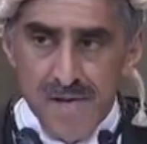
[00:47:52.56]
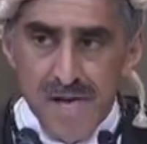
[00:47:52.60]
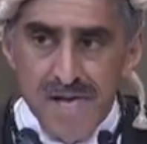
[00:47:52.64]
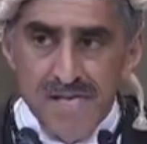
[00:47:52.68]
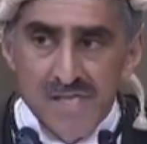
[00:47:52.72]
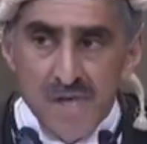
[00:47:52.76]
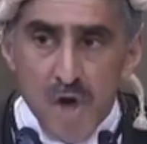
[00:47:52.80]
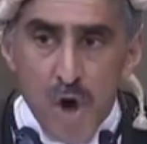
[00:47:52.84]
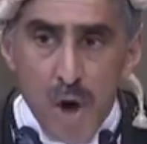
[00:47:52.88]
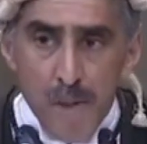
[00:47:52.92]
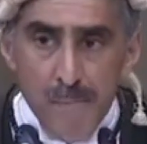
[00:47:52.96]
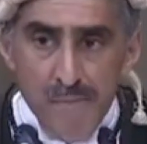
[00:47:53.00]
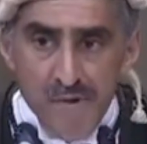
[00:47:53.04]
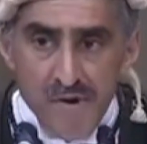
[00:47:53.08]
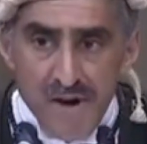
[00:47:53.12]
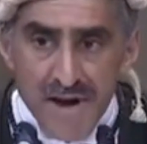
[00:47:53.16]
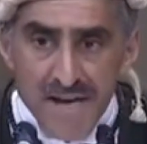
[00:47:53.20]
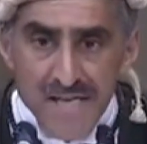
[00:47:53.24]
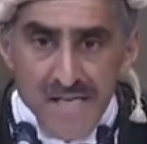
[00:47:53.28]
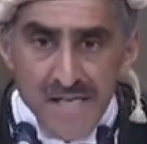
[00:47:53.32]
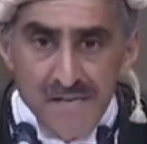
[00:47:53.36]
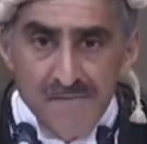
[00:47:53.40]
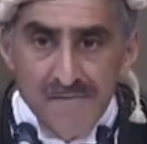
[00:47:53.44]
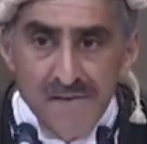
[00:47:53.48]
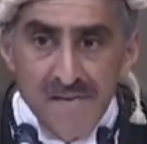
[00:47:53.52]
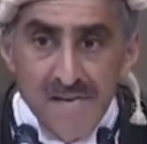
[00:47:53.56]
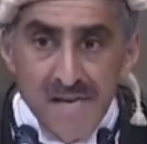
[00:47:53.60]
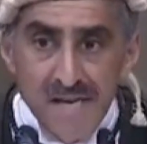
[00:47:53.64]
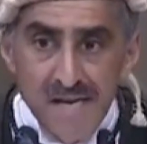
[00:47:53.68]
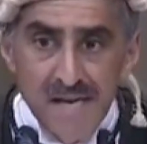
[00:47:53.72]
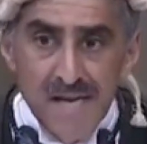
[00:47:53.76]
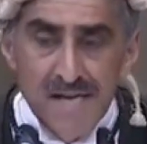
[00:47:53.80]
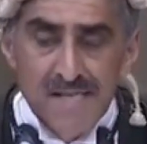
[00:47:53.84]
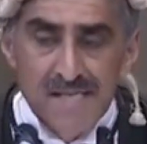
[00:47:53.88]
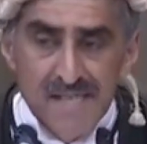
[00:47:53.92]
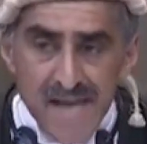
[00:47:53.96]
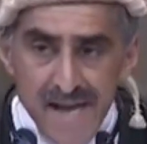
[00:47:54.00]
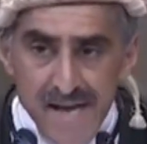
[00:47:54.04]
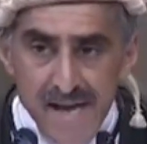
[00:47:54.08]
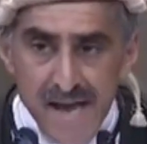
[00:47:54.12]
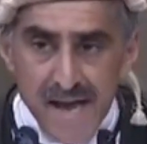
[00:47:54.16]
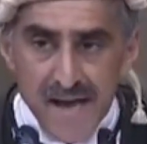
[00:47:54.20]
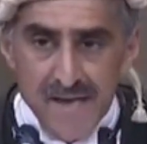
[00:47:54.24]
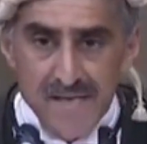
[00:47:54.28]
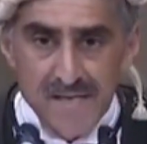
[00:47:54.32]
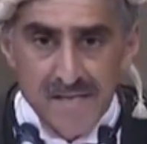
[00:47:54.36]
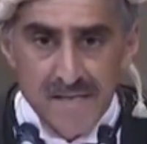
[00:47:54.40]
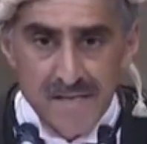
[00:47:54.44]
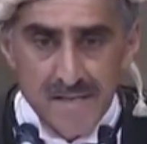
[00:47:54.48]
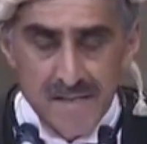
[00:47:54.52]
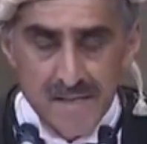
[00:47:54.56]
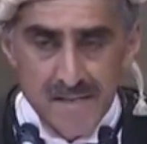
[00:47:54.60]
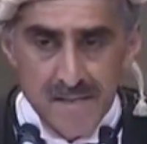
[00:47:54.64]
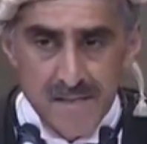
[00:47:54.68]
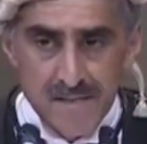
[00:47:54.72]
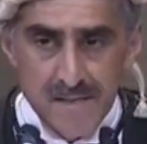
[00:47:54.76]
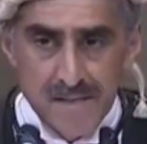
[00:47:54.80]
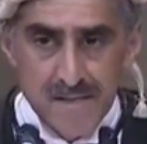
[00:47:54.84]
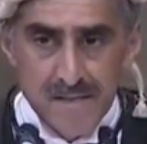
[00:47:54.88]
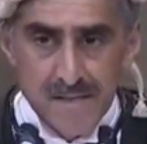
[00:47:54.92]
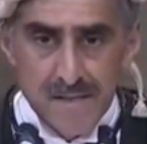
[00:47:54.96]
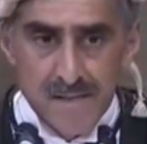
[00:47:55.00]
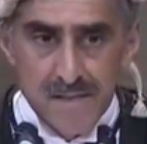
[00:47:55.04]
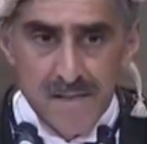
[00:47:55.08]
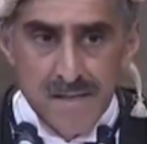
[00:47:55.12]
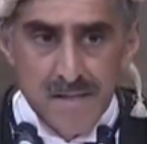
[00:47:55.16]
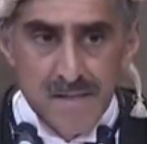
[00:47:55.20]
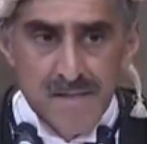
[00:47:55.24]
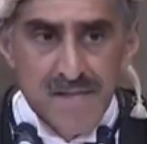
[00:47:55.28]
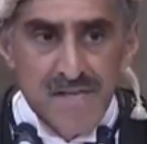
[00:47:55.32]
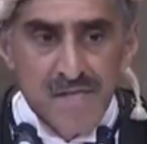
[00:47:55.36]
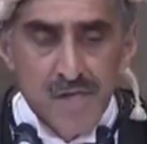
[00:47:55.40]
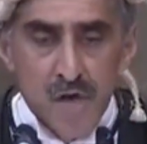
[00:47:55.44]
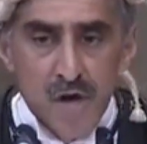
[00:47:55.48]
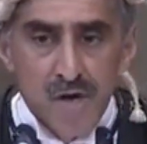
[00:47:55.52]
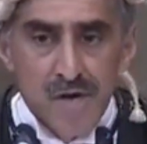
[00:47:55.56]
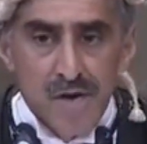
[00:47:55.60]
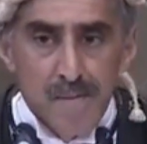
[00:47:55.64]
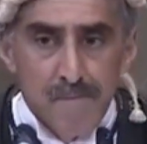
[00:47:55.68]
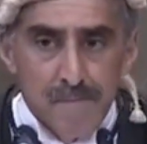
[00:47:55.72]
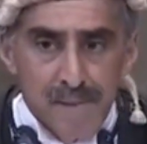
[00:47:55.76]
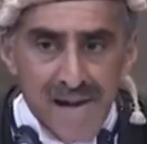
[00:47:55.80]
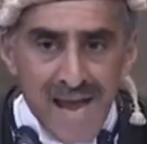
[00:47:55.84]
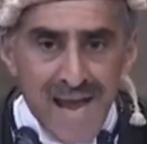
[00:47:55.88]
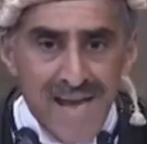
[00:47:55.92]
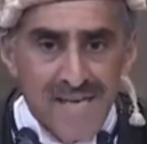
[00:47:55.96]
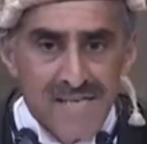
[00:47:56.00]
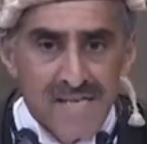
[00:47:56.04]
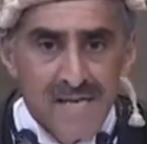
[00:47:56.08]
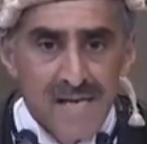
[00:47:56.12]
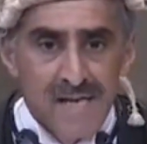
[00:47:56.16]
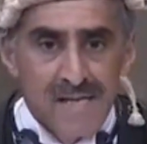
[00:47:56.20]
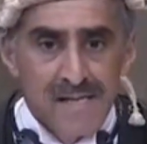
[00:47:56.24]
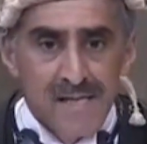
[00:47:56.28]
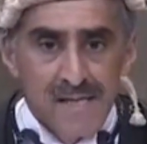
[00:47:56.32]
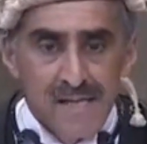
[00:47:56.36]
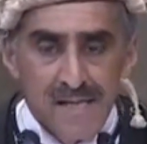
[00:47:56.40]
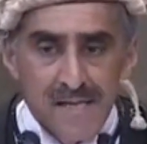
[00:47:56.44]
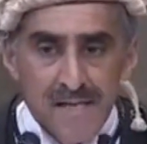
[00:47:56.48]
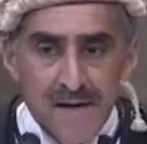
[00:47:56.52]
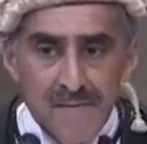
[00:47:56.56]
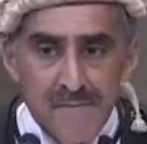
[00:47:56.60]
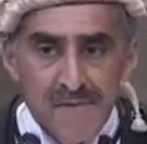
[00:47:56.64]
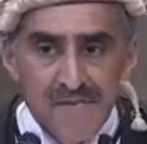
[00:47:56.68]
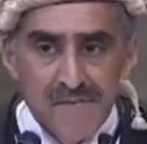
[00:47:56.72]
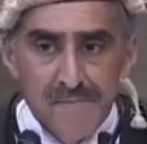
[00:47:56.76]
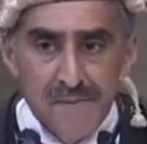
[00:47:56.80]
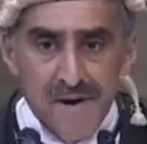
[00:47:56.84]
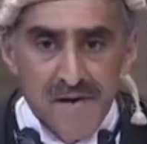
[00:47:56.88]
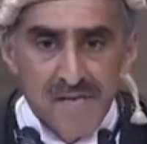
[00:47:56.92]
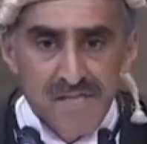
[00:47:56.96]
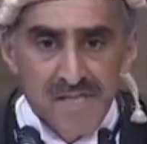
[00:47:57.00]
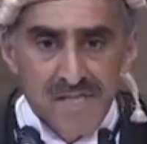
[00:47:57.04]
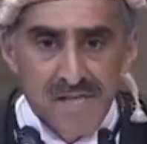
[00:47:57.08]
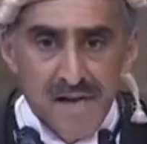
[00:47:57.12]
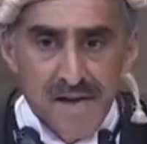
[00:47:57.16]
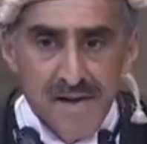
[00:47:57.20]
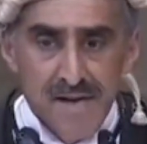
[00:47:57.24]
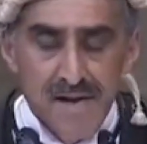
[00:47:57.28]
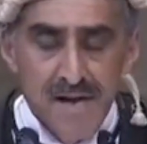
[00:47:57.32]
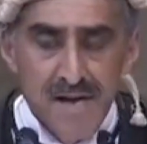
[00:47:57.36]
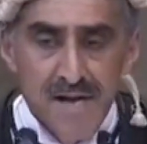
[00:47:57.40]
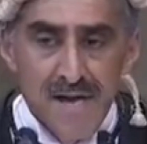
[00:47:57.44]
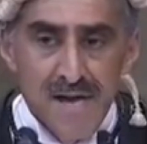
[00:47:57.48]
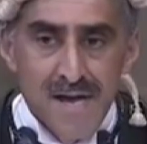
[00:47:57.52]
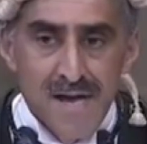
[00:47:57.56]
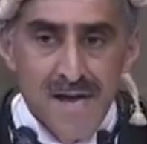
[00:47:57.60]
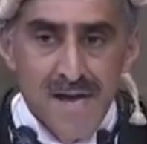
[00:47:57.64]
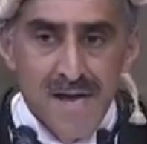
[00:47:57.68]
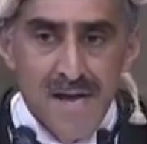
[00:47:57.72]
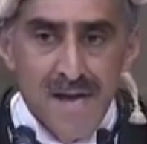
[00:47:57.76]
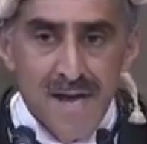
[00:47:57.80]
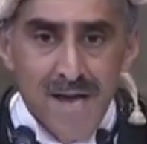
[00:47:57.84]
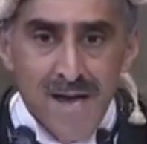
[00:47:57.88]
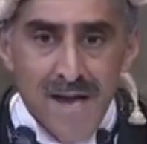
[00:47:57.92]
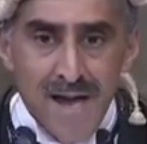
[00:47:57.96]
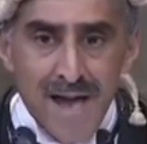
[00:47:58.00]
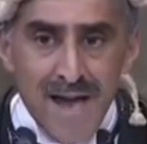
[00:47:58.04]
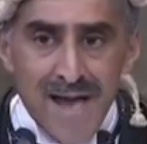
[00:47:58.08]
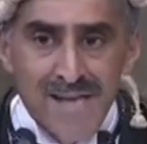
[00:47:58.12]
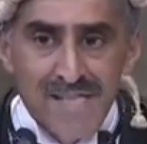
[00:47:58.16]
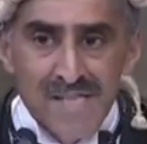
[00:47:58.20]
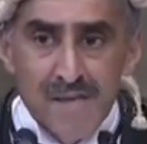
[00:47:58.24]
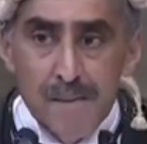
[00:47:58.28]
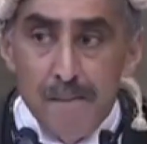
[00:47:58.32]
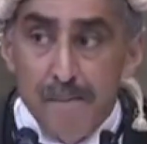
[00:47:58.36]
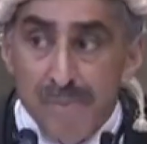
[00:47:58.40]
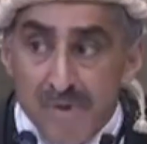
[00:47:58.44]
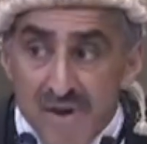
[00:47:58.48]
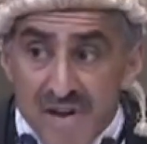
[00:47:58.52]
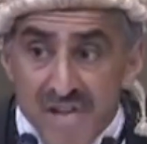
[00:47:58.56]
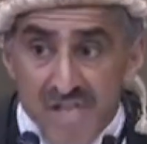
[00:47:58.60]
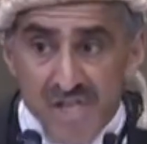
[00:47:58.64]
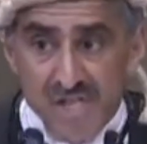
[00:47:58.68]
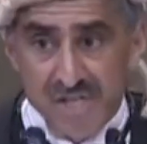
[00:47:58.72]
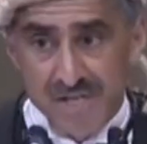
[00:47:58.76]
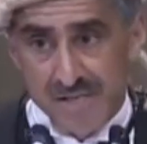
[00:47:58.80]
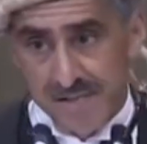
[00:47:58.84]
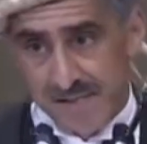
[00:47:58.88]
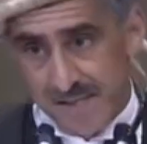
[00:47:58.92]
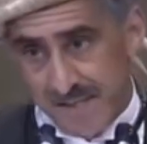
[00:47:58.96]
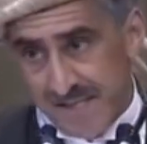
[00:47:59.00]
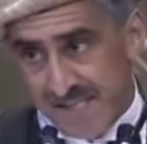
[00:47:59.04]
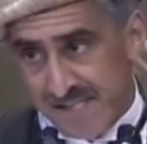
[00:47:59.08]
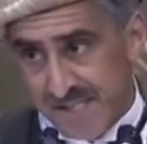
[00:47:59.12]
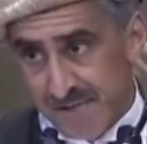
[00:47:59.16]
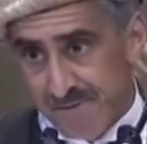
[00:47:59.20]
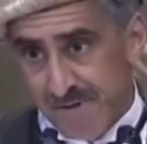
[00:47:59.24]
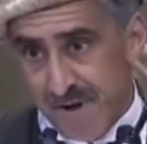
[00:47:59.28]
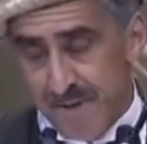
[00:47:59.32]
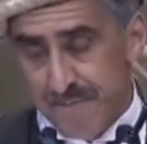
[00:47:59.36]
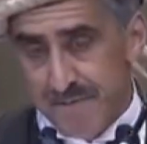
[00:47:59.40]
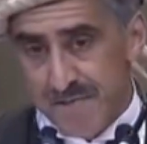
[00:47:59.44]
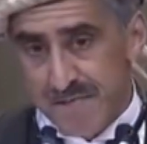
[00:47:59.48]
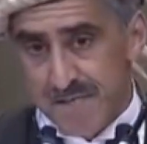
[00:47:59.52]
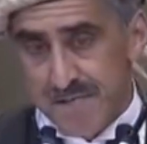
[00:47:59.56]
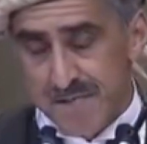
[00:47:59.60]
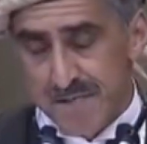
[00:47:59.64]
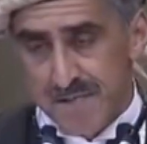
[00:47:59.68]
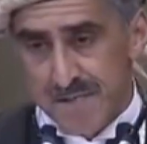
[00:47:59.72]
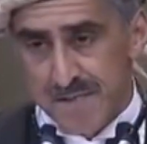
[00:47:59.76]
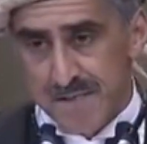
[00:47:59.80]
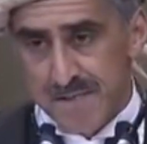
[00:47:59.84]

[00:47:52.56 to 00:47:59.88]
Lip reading: It's operated for nearly a decade. There's no complaint that the government of Pakistan has breached this agreement.